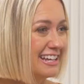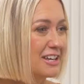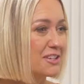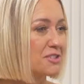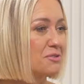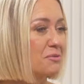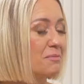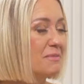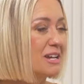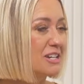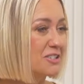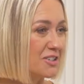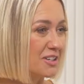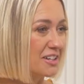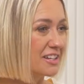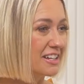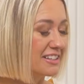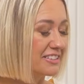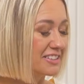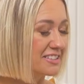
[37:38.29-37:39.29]
so we'll make sure
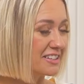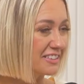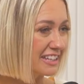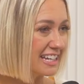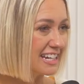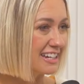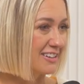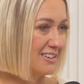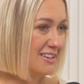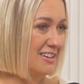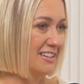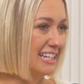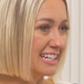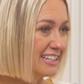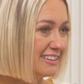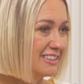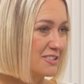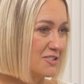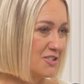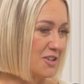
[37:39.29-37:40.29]
to to link it all
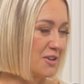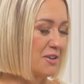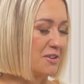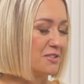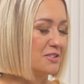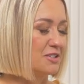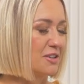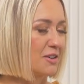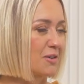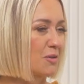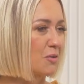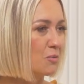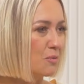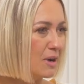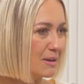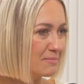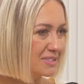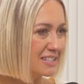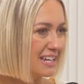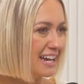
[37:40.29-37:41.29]
in the show notes. Your
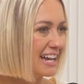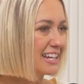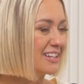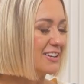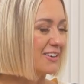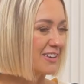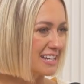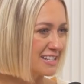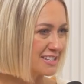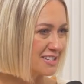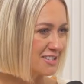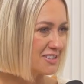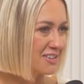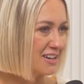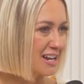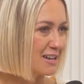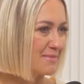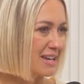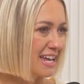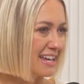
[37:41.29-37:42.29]
website, your
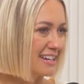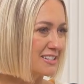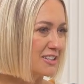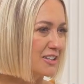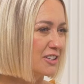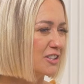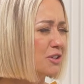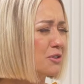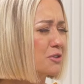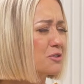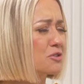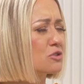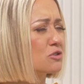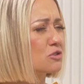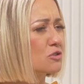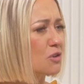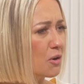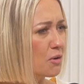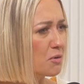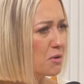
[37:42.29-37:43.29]
Instagram handle. Yes. You're
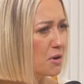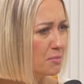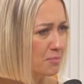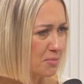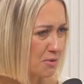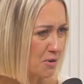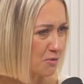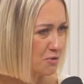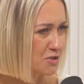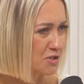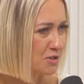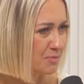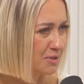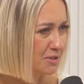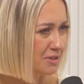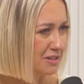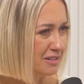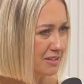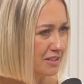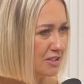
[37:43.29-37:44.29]
so
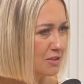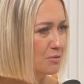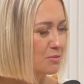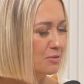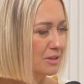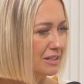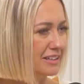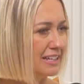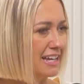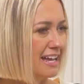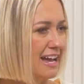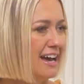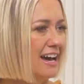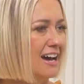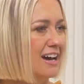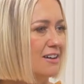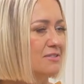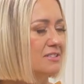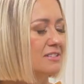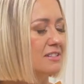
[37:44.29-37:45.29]
approachable. You really
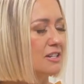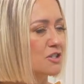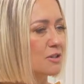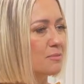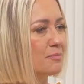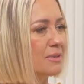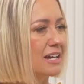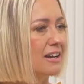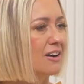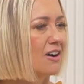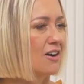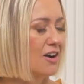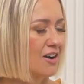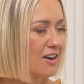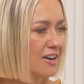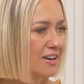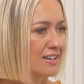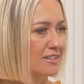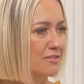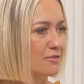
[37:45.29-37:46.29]
have such a big
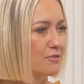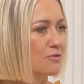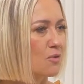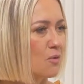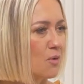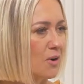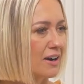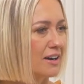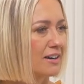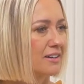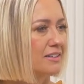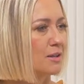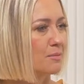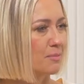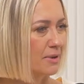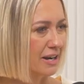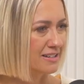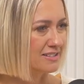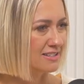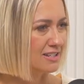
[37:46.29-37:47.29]
heart for the
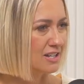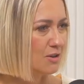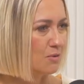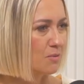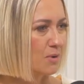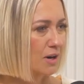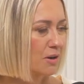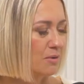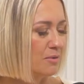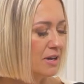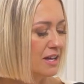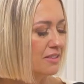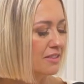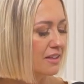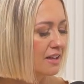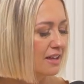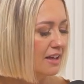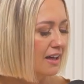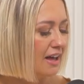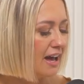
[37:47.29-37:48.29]
brands that you work with.
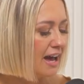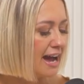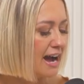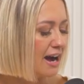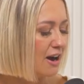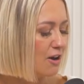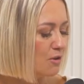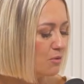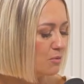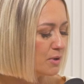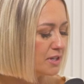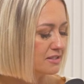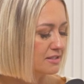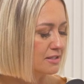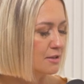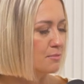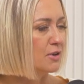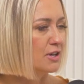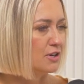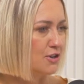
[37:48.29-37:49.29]
How would
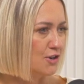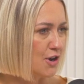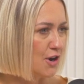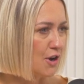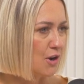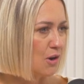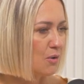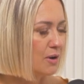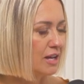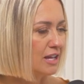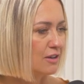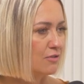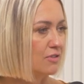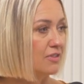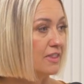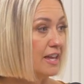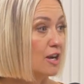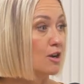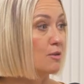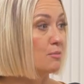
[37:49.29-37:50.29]
someone know if
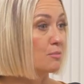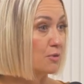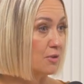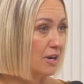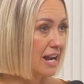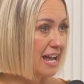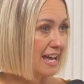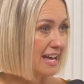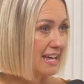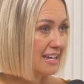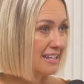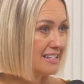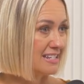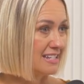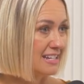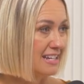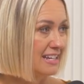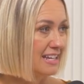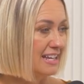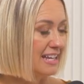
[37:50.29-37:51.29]
their
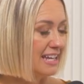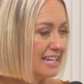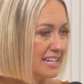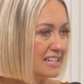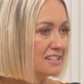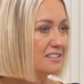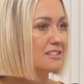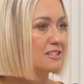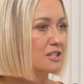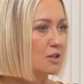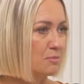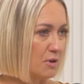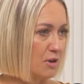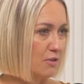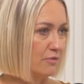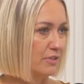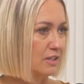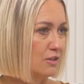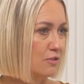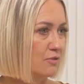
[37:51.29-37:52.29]
brand is the
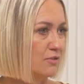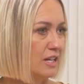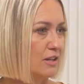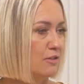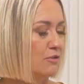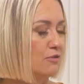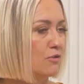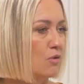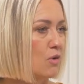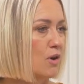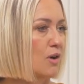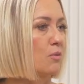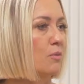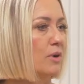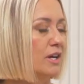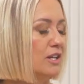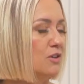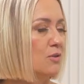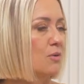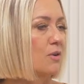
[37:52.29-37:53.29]
perfect fit for
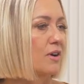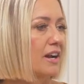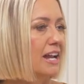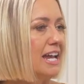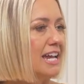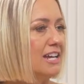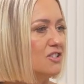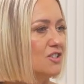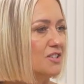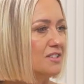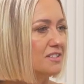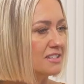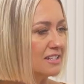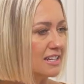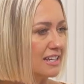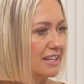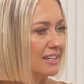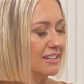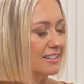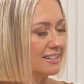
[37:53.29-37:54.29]
what your
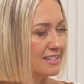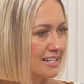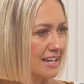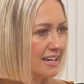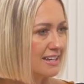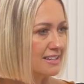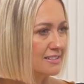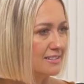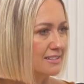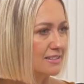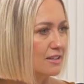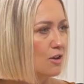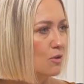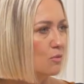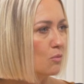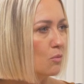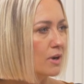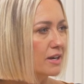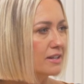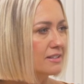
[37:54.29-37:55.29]
agency does?
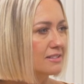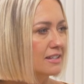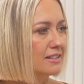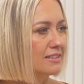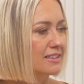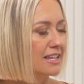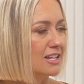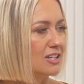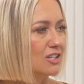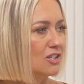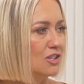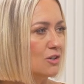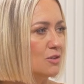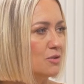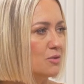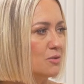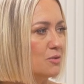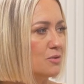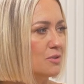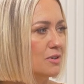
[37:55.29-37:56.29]
What is it that that
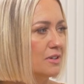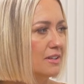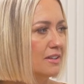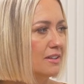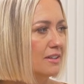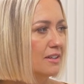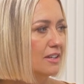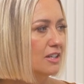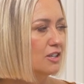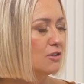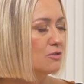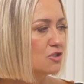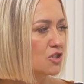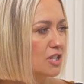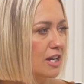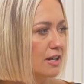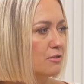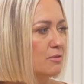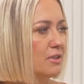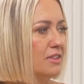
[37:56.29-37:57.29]
you you
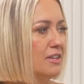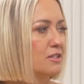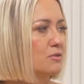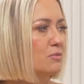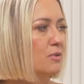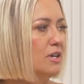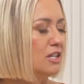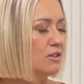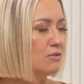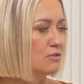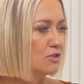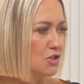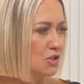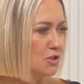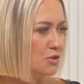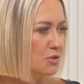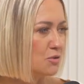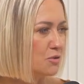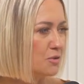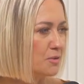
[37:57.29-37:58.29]
shared with us what you
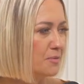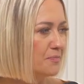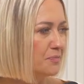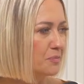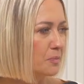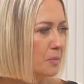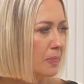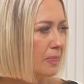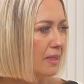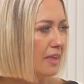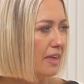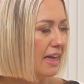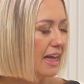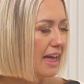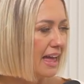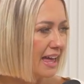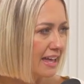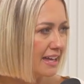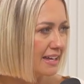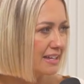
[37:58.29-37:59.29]
do
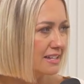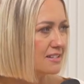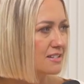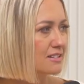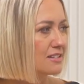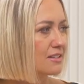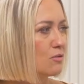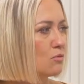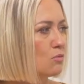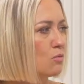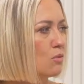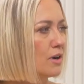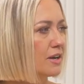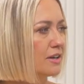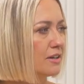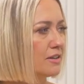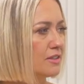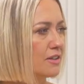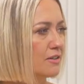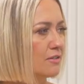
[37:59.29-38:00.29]
and what
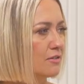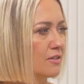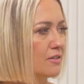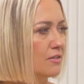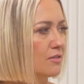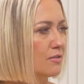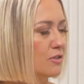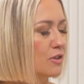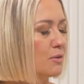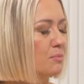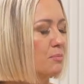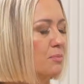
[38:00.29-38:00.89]
are the the